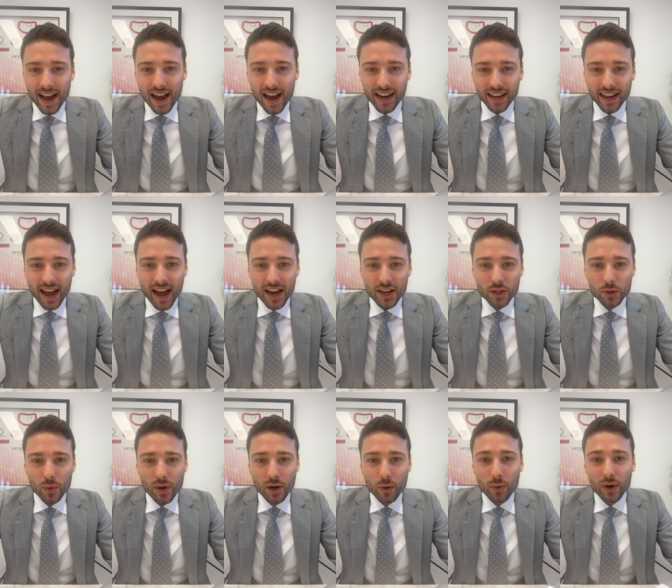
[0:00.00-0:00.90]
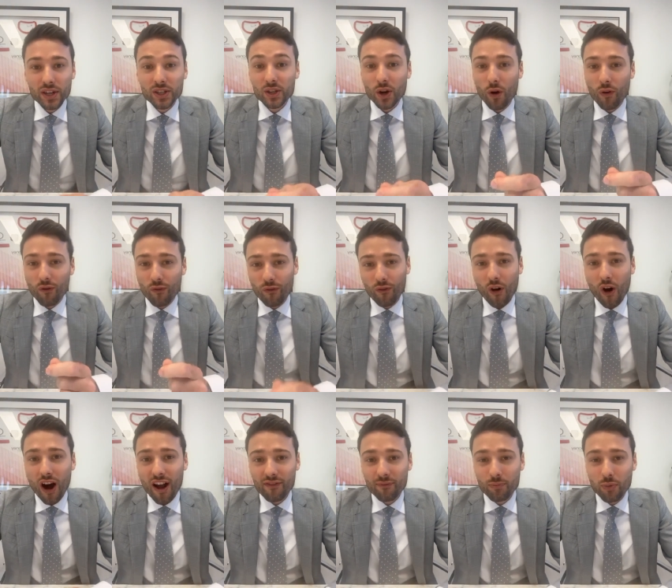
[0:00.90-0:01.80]
Uh, last week we sold
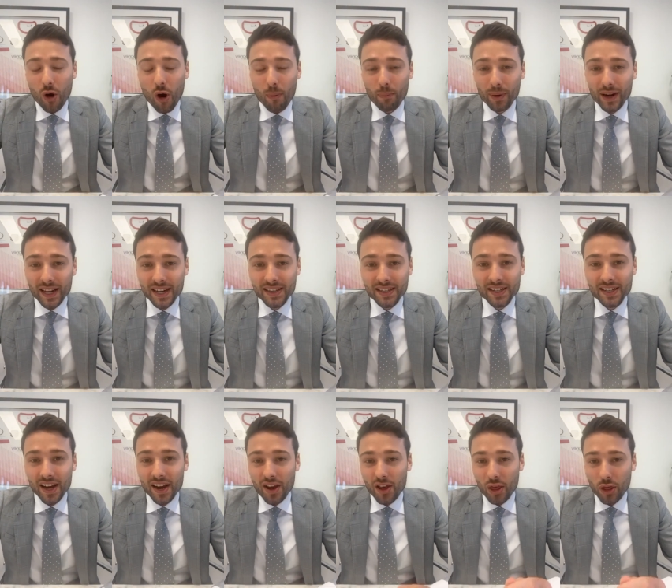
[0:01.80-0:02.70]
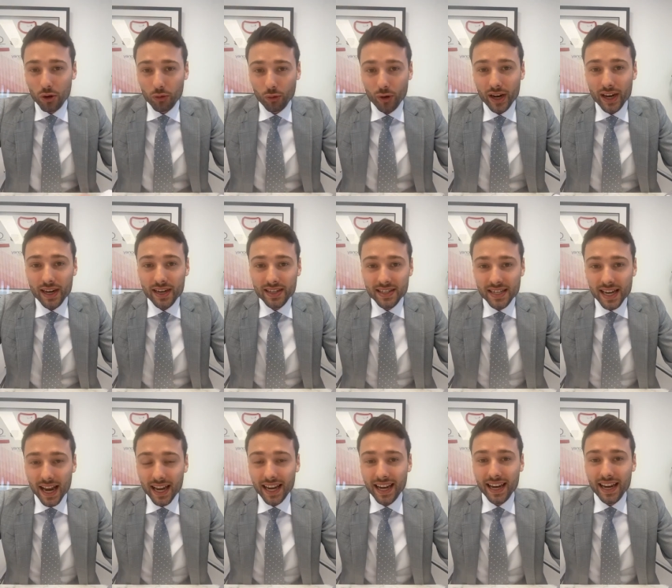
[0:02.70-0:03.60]
five properties three
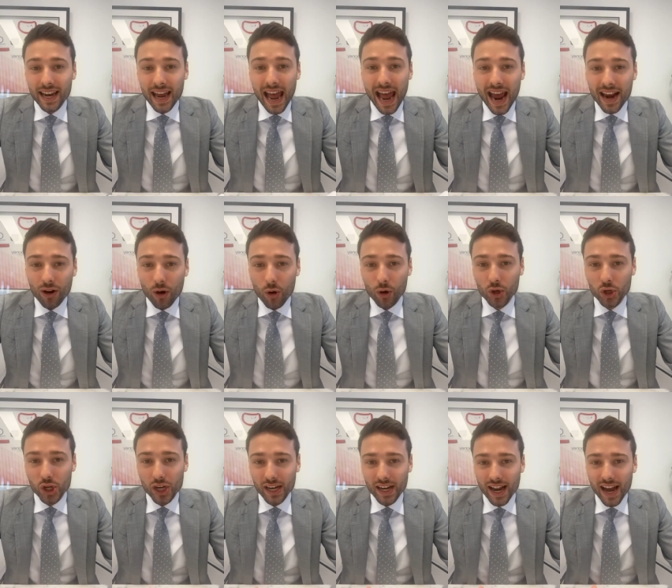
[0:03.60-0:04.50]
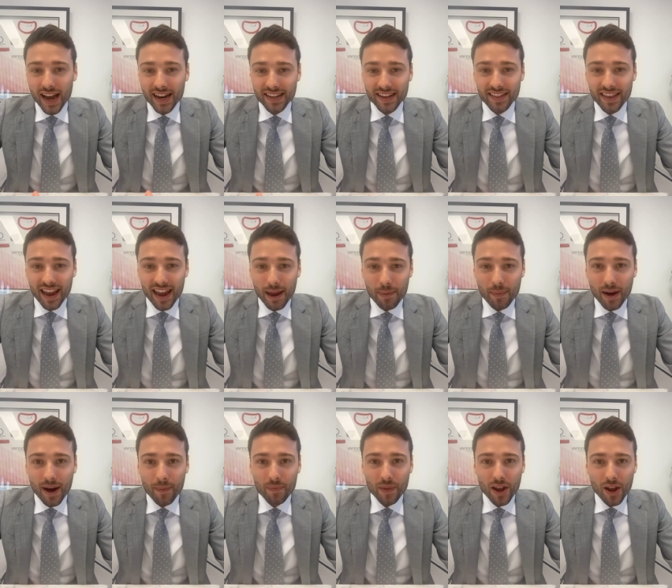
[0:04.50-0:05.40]
selling at auction under the
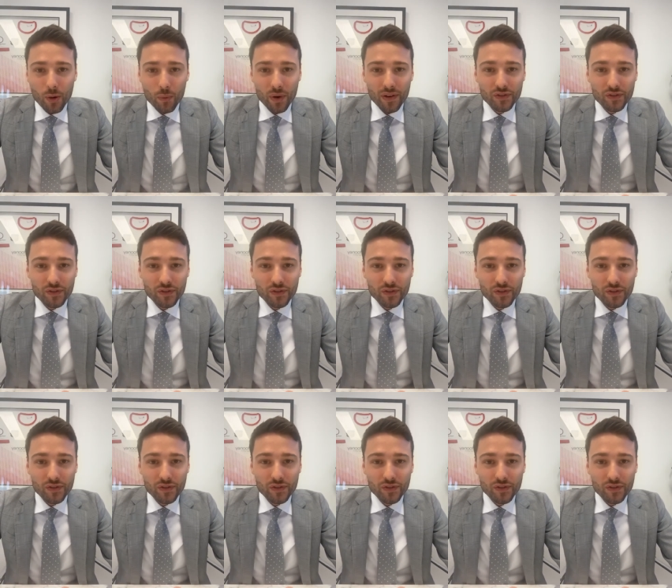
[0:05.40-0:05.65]
hammer.